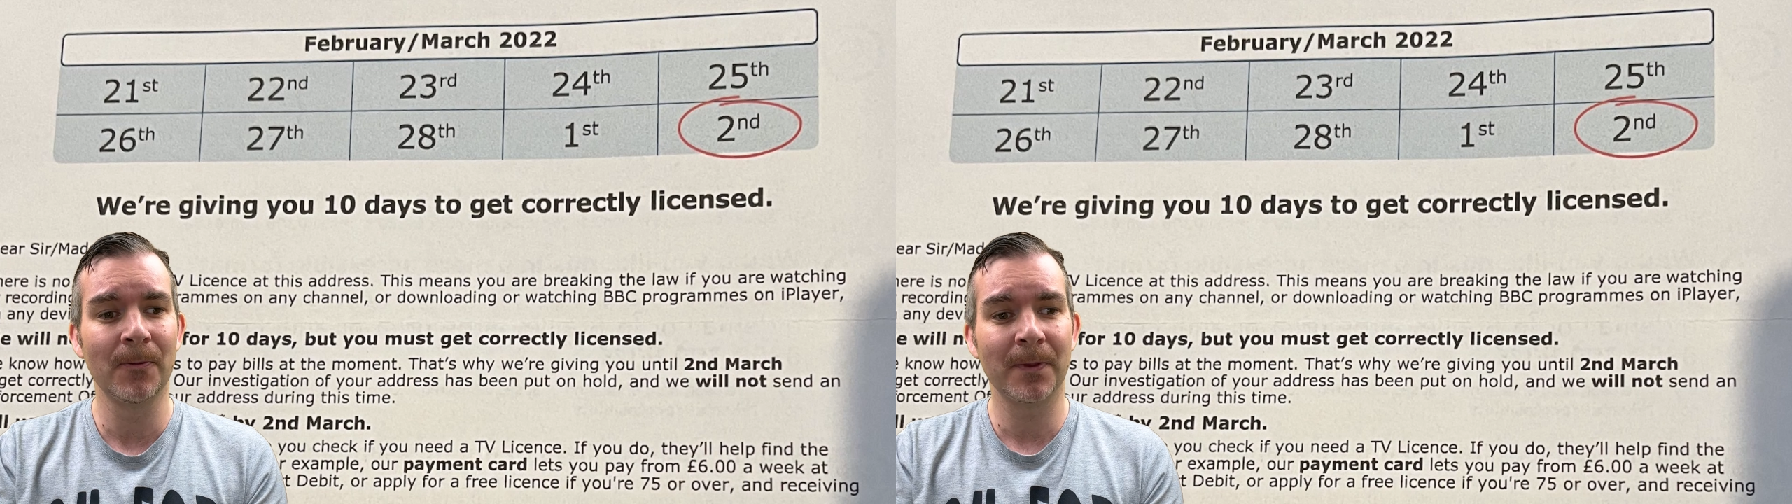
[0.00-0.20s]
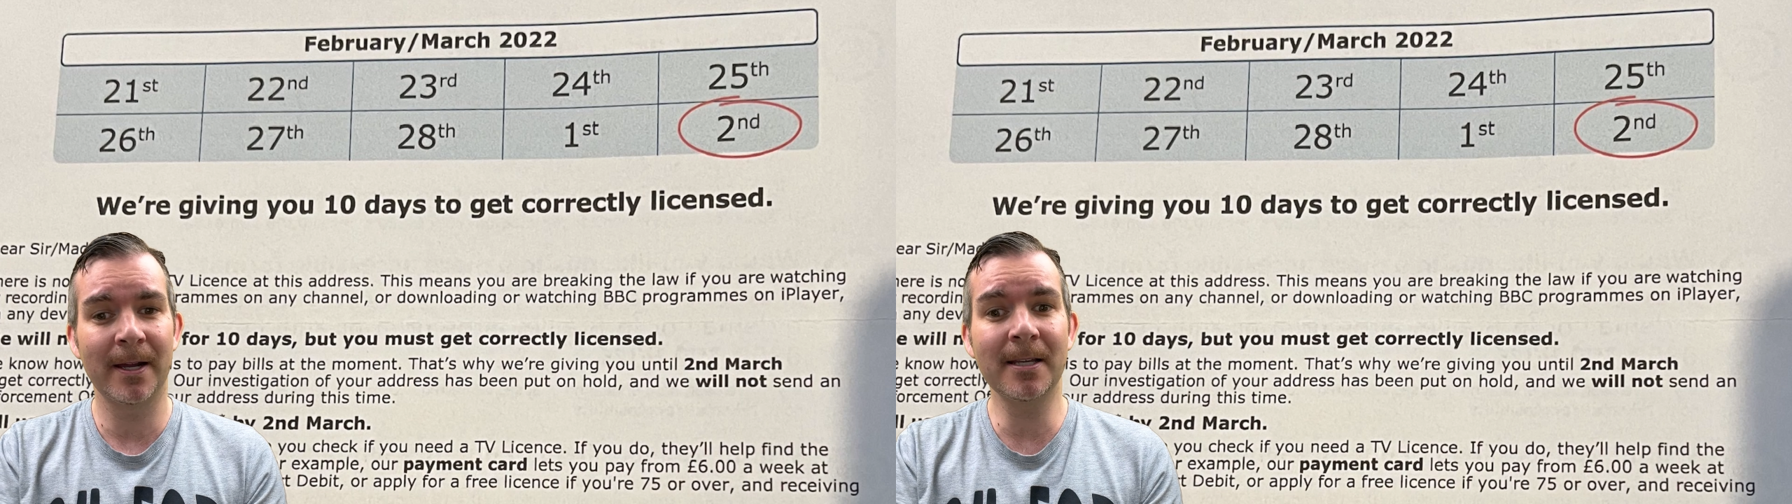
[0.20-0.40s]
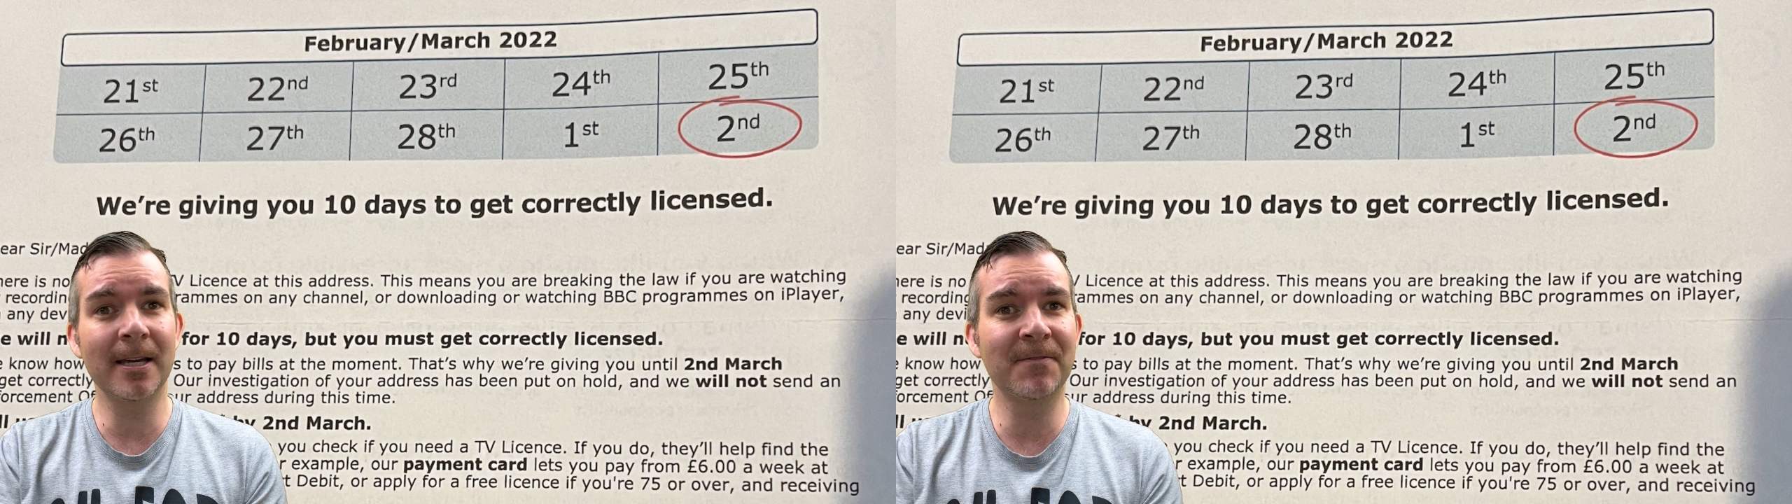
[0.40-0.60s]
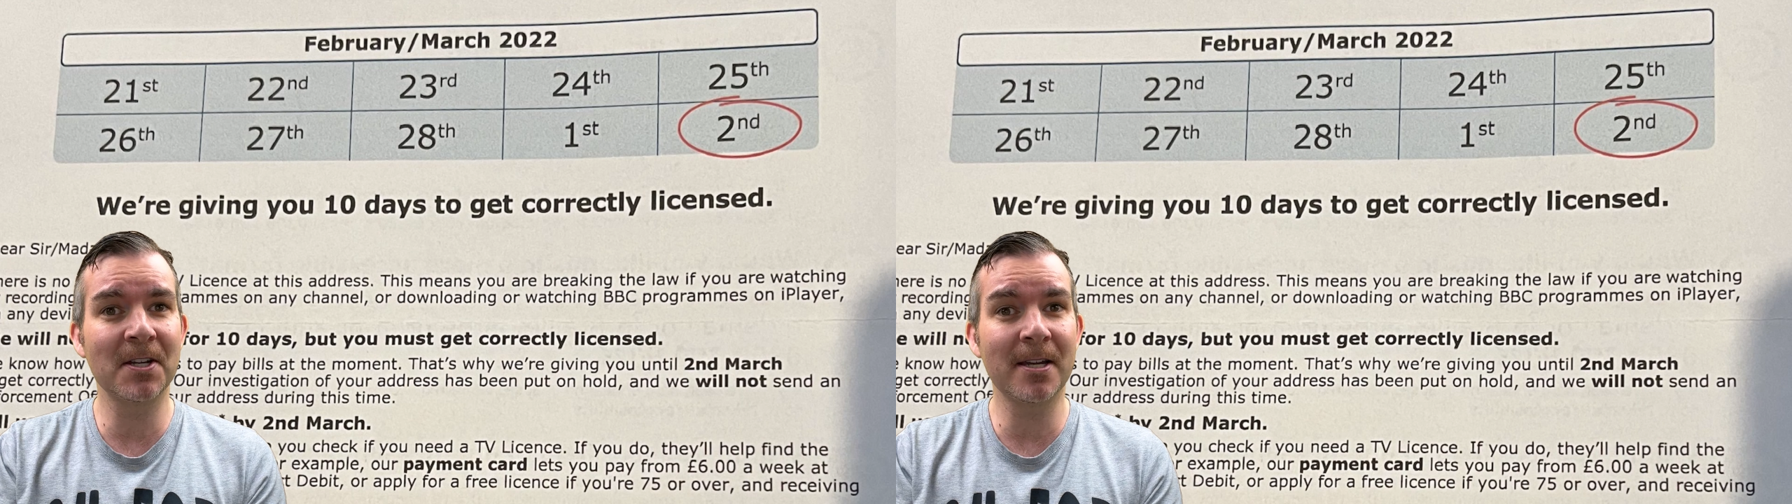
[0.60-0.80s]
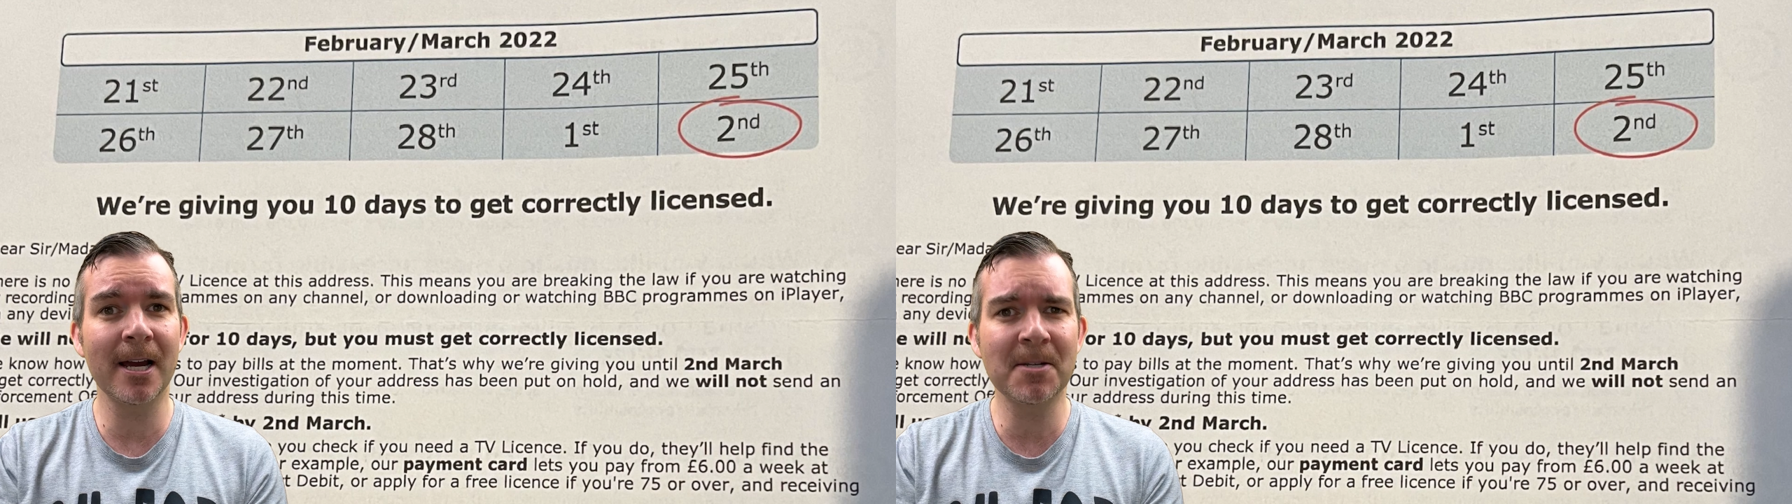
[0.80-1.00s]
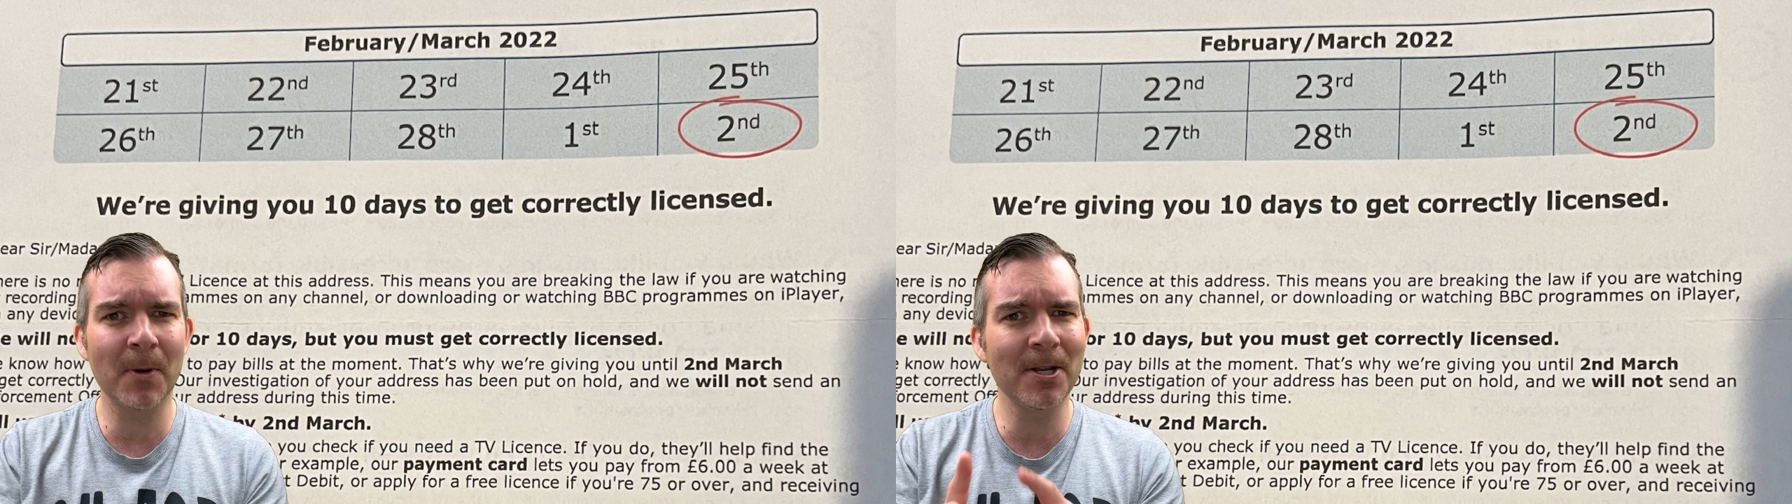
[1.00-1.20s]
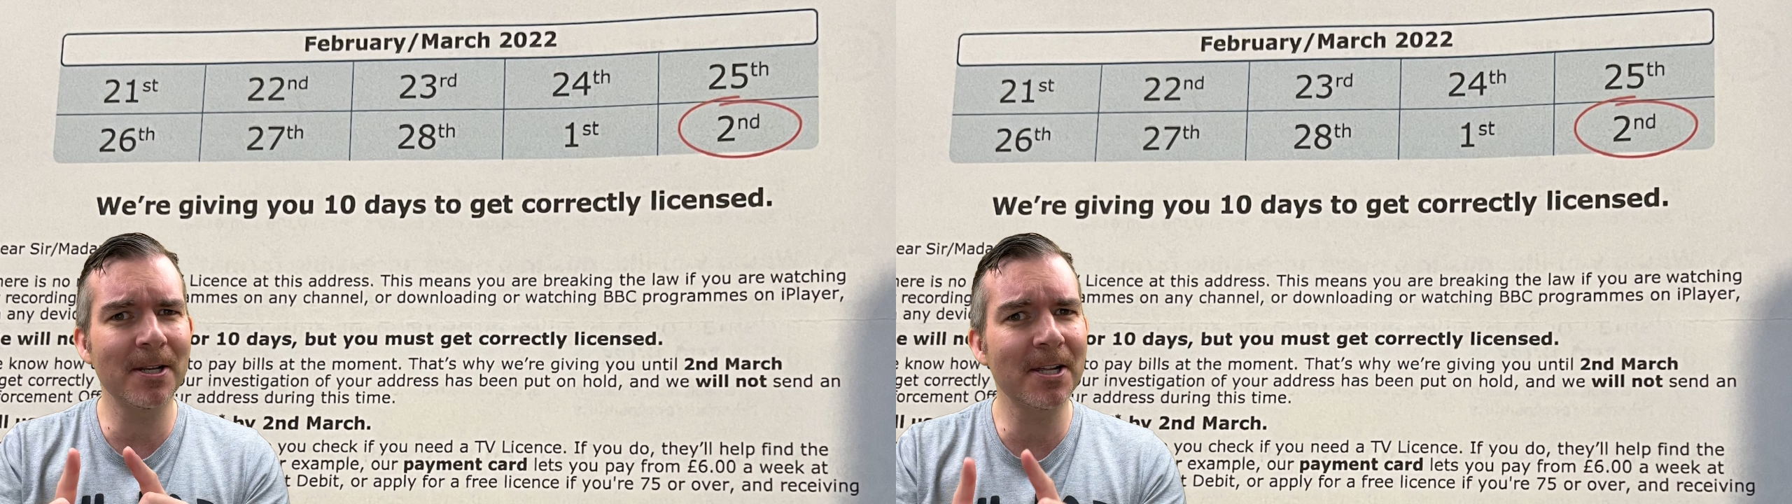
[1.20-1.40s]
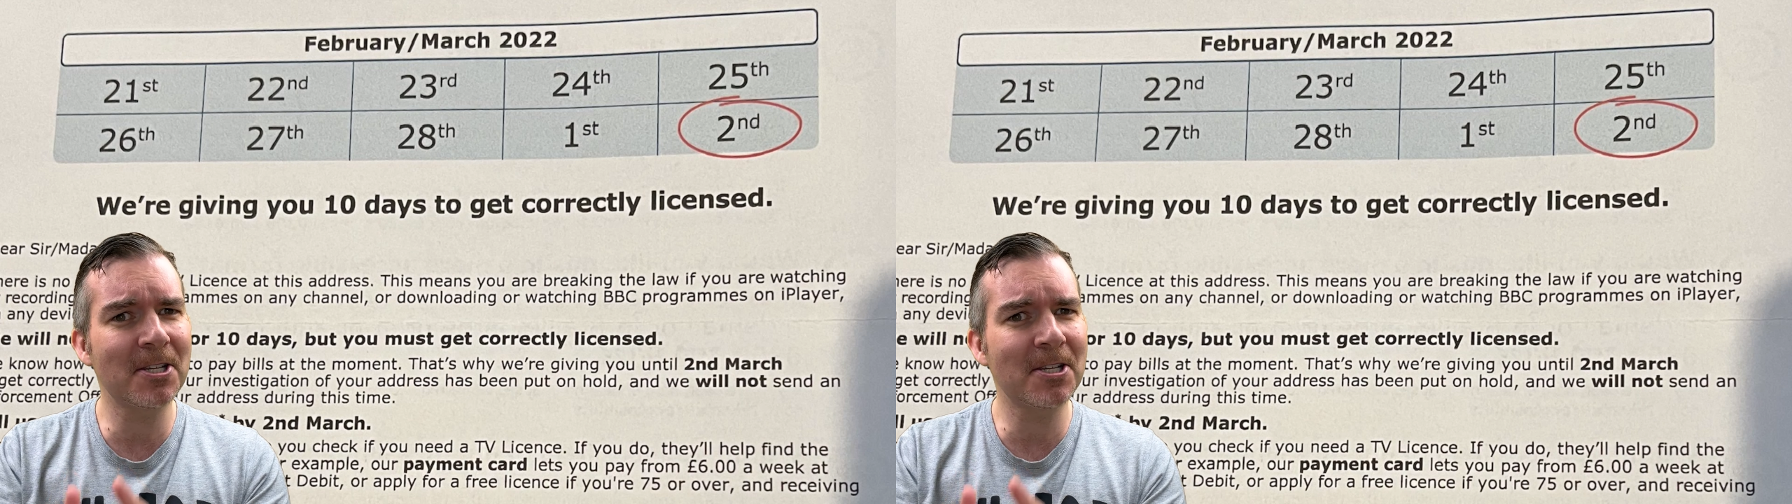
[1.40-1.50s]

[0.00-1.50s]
And it gives the days, but the